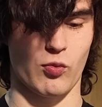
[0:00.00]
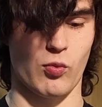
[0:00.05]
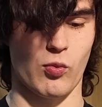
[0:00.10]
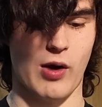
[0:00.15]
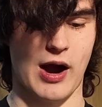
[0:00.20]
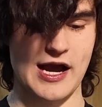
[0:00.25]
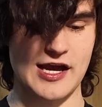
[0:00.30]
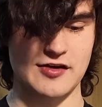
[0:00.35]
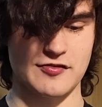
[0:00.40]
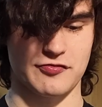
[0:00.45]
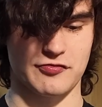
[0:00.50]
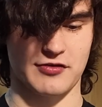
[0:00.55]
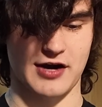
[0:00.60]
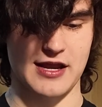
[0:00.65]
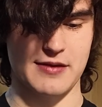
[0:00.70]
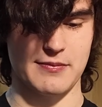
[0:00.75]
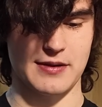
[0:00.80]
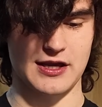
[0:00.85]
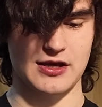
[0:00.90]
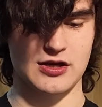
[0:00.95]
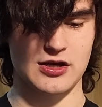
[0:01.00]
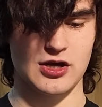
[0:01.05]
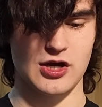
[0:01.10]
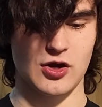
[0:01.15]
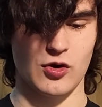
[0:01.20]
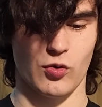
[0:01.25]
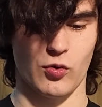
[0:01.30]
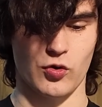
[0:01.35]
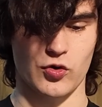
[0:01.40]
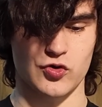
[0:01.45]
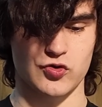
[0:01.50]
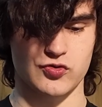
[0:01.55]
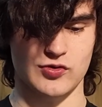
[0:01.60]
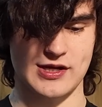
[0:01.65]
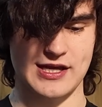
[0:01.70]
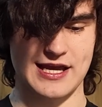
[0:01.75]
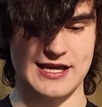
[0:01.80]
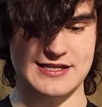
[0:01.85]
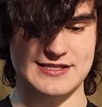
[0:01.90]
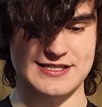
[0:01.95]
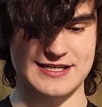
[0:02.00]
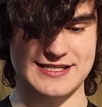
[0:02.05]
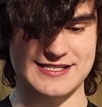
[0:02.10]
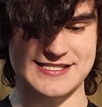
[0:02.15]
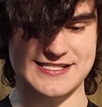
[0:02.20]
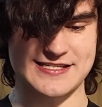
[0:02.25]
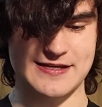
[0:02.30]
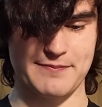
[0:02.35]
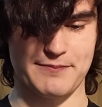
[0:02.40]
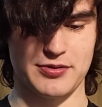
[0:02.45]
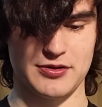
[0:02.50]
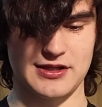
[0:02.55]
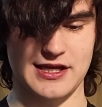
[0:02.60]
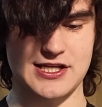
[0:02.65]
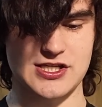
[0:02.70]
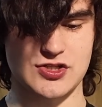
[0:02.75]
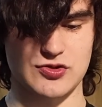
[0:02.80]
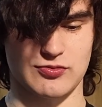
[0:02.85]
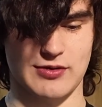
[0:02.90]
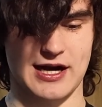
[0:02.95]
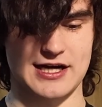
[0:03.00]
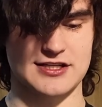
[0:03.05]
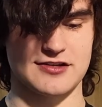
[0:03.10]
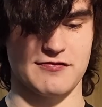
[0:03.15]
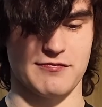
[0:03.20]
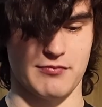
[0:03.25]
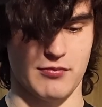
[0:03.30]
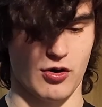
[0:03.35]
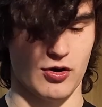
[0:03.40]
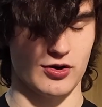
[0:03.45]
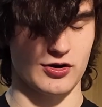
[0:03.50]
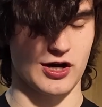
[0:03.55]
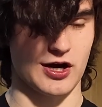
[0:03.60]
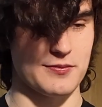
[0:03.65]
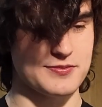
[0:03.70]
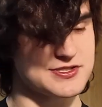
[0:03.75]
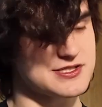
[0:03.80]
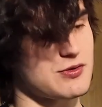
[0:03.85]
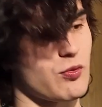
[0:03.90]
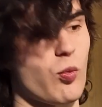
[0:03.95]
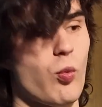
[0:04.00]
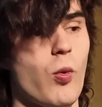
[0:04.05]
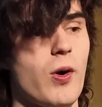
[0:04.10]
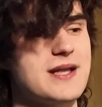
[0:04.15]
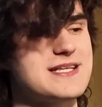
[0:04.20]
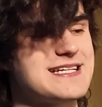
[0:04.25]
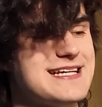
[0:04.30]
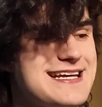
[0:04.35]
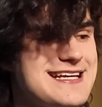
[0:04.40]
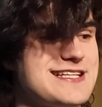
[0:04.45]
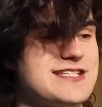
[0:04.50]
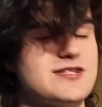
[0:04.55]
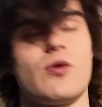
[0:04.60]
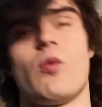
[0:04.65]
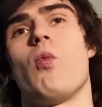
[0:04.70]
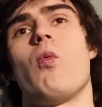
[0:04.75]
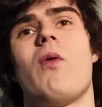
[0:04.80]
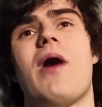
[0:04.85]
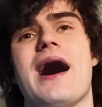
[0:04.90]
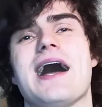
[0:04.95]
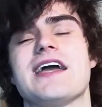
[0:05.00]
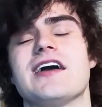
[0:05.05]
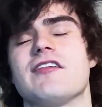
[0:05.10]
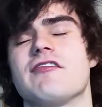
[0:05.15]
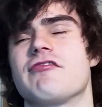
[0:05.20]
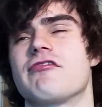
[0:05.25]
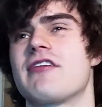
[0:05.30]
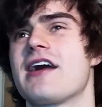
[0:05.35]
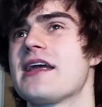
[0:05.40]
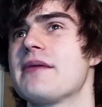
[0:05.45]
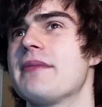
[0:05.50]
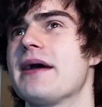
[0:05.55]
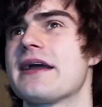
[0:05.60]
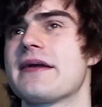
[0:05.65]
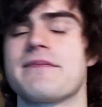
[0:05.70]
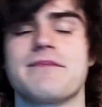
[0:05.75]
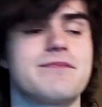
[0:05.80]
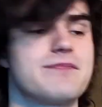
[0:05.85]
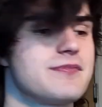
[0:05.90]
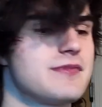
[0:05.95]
wireframing or creating simple interactive mockups. What is wireframing?